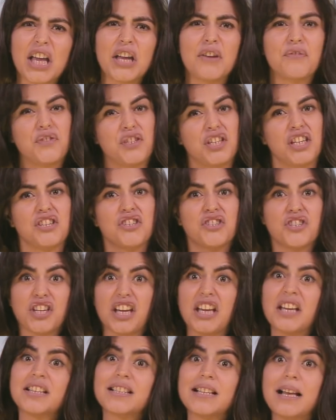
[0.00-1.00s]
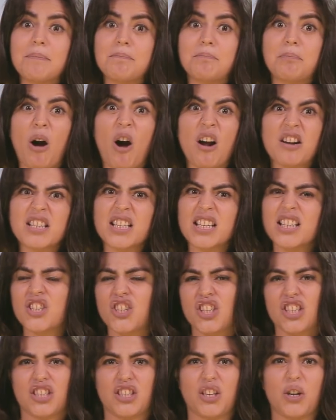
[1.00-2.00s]
If she drinks and parties,
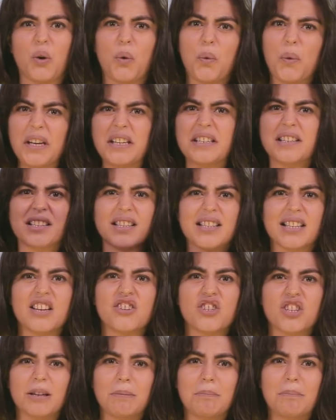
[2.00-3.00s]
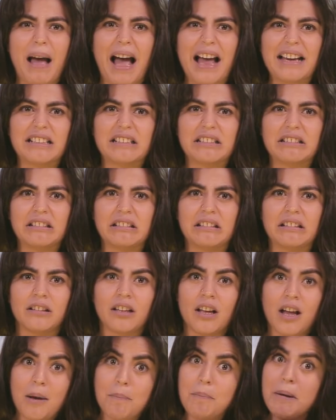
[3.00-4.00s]
she's the quintessential bad girl.
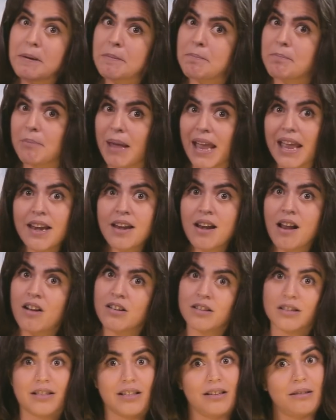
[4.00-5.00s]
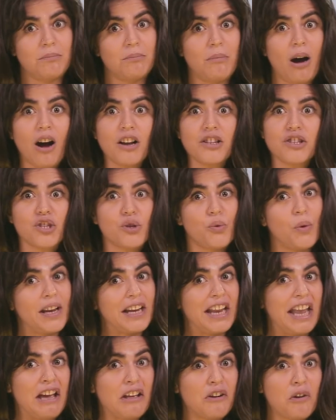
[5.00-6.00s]
But men are still macho
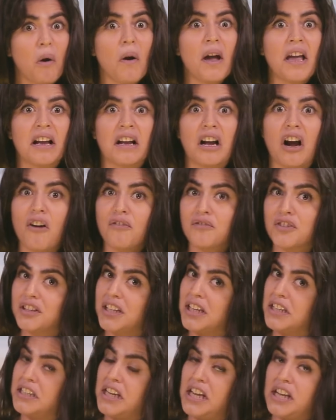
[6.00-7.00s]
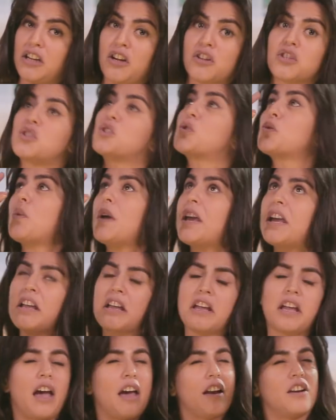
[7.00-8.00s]
and heroic after they take a
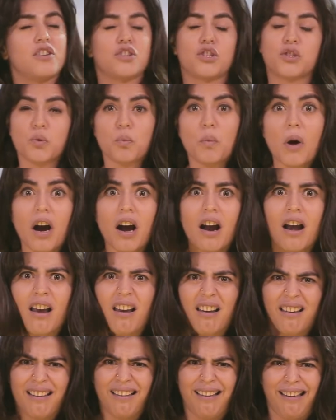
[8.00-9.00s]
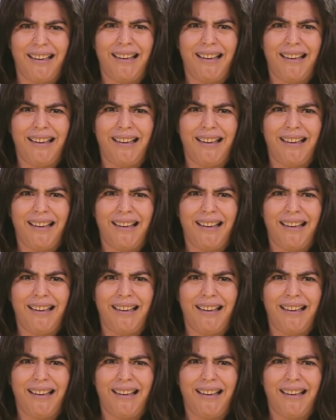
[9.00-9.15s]
swig and a swirl.